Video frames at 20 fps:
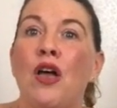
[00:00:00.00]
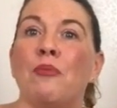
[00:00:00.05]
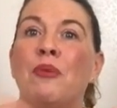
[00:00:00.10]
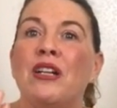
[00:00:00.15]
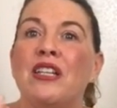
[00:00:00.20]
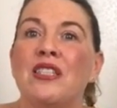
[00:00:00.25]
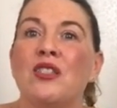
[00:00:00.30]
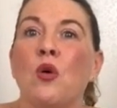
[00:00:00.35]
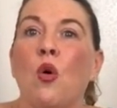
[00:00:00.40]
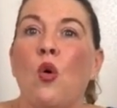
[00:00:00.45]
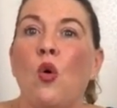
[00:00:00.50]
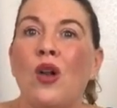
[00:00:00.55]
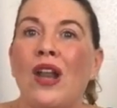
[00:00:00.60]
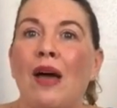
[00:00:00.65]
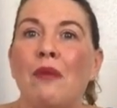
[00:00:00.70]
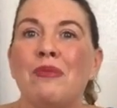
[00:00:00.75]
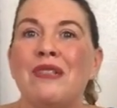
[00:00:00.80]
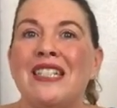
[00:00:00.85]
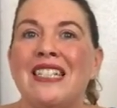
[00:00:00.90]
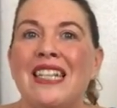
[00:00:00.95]
but it's all
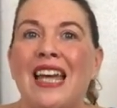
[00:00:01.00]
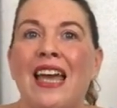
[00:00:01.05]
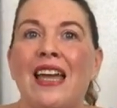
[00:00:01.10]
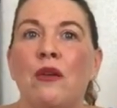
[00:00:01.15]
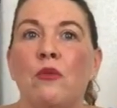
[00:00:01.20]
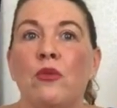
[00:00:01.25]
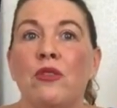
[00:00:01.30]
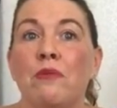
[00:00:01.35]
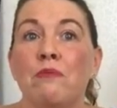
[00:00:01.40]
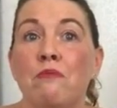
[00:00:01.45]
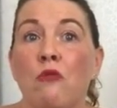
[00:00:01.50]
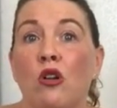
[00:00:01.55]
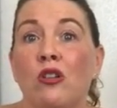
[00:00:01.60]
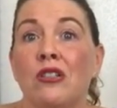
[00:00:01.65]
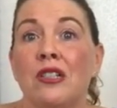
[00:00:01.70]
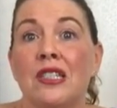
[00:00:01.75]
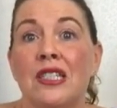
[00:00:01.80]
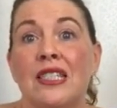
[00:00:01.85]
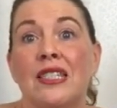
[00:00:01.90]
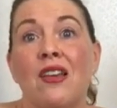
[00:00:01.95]
up to date with
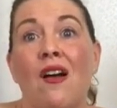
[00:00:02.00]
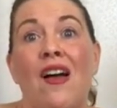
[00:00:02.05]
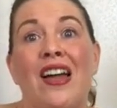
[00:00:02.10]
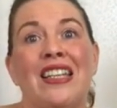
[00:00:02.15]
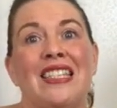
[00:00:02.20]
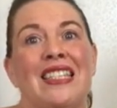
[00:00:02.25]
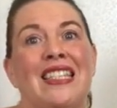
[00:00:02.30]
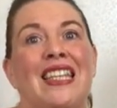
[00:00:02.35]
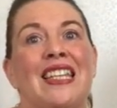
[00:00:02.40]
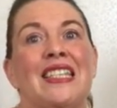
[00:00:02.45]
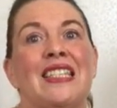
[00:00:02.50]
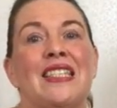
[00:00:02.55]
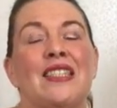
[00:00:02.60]
modern sizing.